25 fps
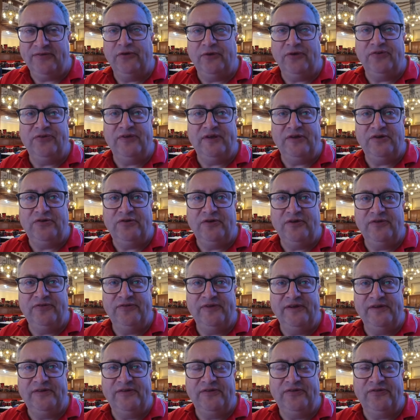So it's
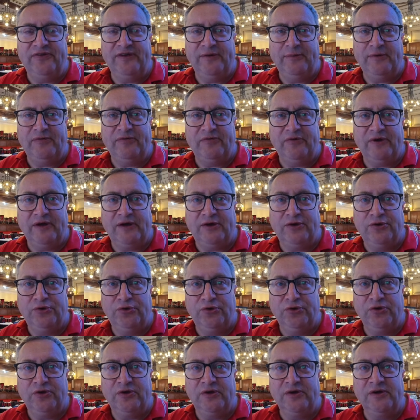interesting to see whether
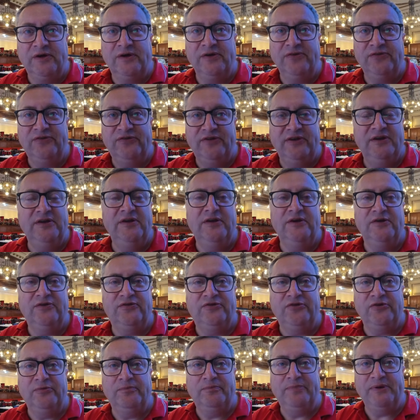Accor can continue
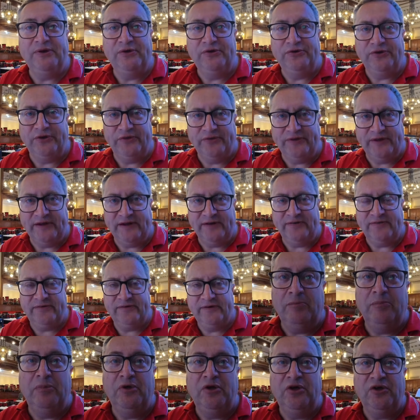to build on that.
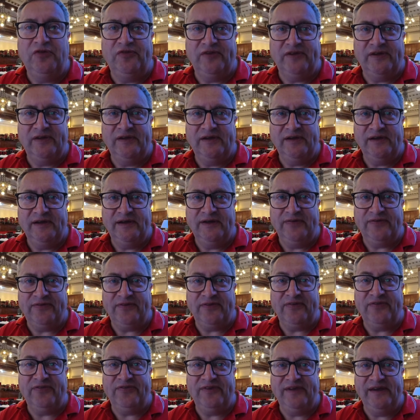A merva
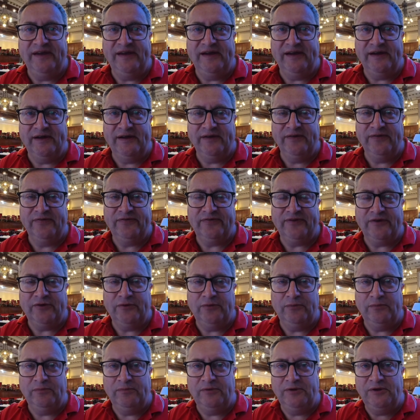is a seagull,
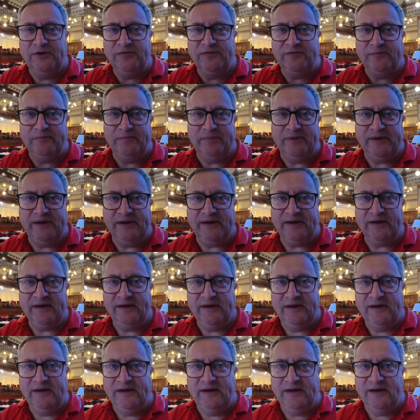so
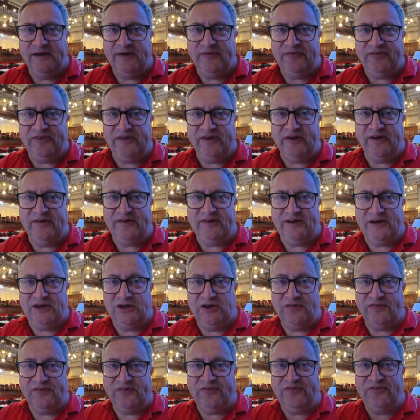Moevenpick is the
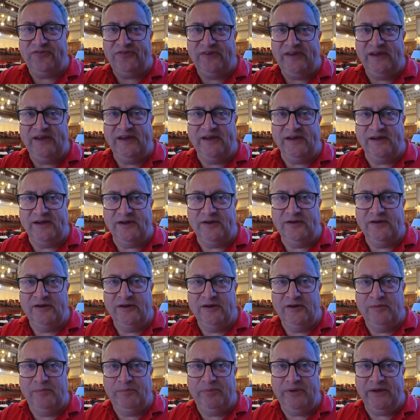idea of a seagull
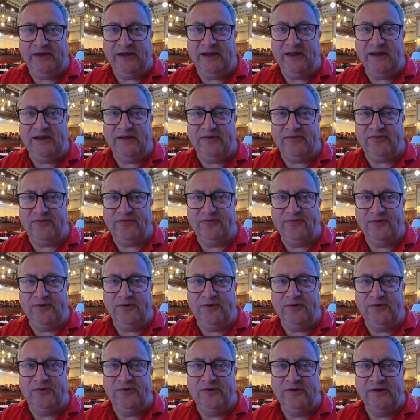picking its
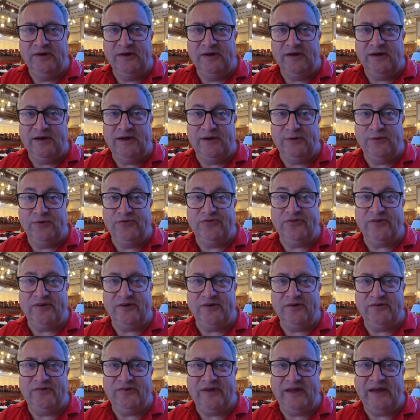food and
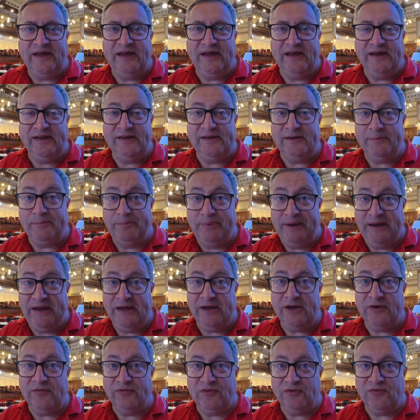also taking the
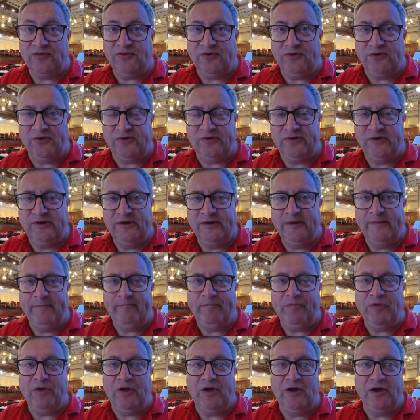pick of the food,
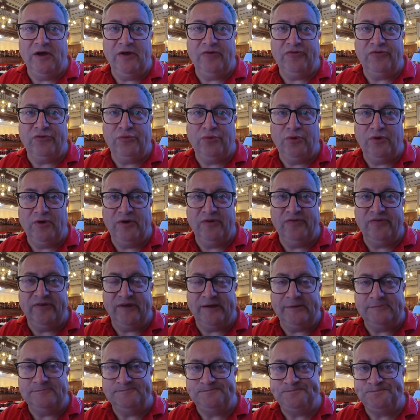the highest
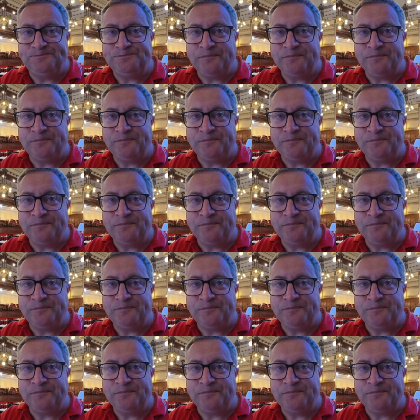quality.